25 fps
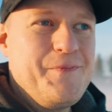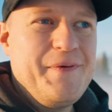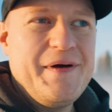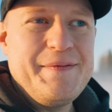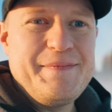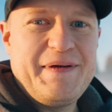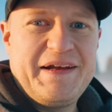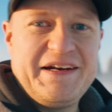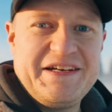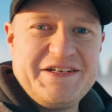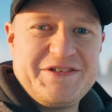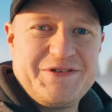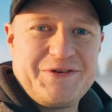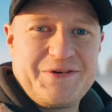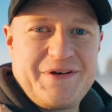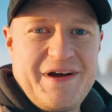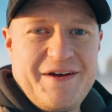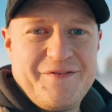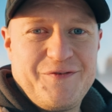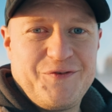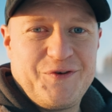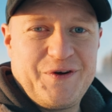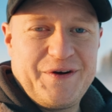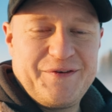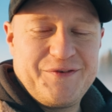I managed to
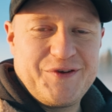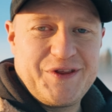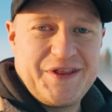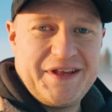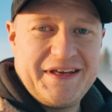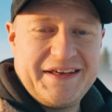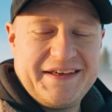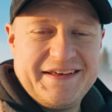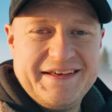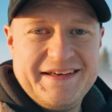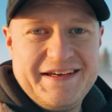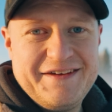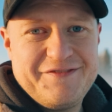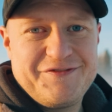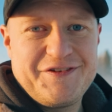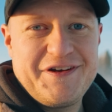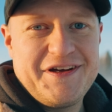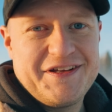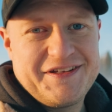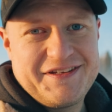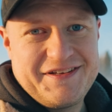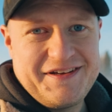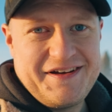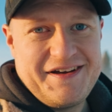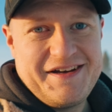cover everything. If
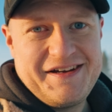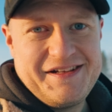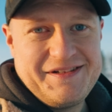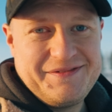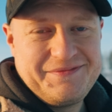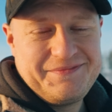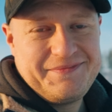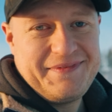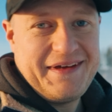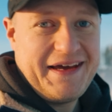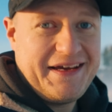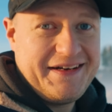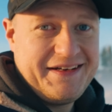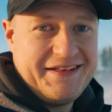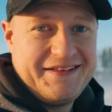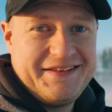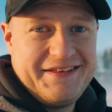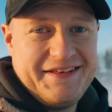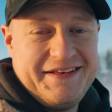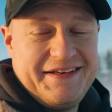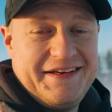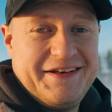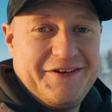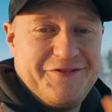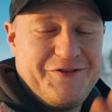not, I'll add it
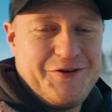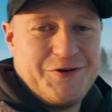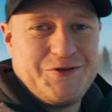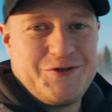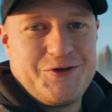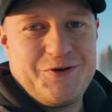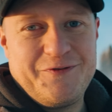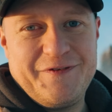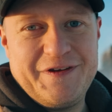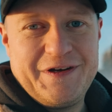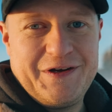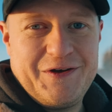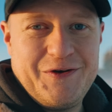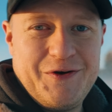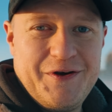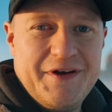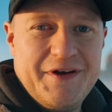in a future video.